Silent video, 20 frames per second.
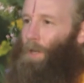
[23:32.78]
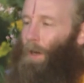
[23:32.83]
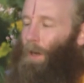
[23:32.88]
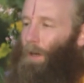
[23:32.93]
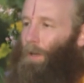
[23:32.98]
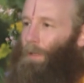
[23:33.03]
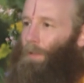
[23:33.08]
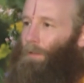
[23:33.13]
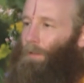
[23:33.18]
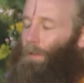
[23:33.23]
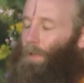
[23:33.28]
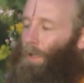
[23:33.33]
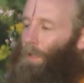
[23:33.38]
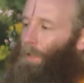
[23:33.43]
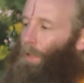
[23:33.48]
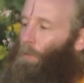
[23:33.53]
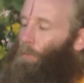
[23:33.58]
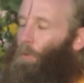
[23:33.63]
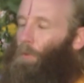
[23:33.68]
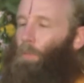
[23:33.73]
heart, then
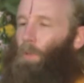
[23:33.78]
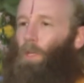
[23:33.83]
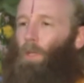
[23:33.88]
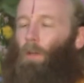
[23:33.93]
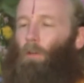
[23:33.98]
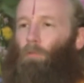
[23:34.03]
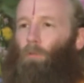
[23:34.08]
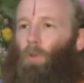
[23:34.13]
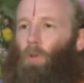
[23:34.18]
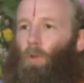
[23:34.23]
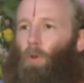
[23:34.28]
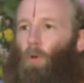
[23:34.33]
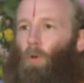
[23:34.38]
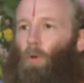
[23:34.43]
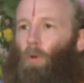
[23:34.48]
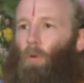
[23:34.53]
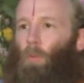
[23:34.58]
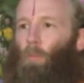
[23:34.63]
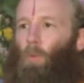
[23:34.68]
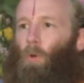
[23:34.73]
he would be of
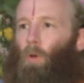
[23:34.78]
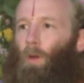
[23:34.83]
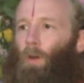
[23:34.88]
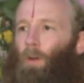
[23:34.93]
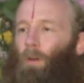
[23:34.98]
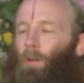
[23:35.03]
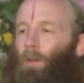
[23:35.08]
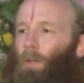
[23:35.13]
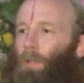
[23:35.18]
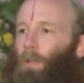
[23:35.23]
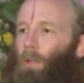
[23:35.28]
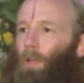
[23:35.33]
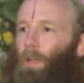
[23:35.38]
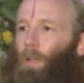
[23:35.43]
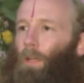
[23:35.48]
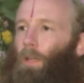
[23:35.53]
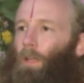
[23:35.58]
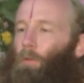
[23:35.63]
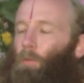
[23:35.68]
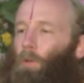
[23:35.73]
no more,
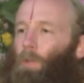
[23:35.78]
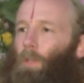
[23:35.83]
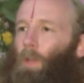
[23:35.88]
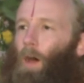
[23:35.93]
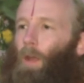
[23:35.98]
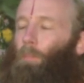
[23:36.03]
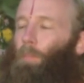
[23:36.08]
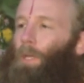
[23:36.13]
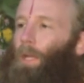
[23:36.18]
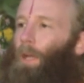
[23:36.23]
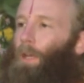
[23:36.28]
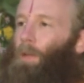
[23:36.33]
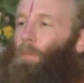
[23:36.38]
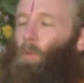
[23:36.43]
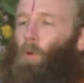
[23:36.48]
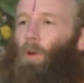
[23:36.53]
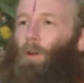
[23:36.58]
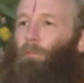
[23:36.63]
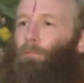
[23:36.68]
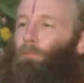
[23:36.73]
he would not be any
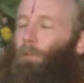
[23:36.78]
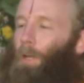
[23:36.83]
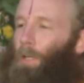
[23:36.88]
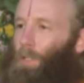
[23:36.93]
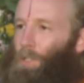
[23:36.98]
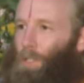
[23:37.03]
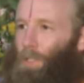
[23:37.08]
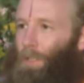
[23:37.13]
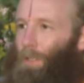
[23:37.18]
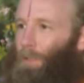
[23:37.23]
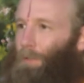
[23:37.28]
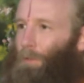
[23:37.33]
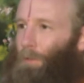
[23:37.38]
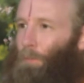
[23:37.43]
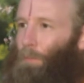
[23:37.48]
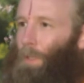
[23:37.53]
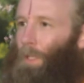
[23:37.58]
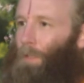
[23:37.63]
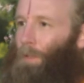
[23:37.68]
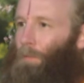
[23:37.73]
more affectionate
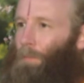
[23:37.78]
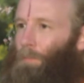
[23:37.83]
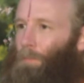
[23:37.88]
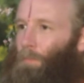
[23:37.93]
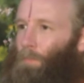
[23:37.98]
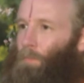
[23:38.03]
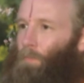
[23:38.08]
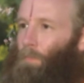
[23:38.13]
to me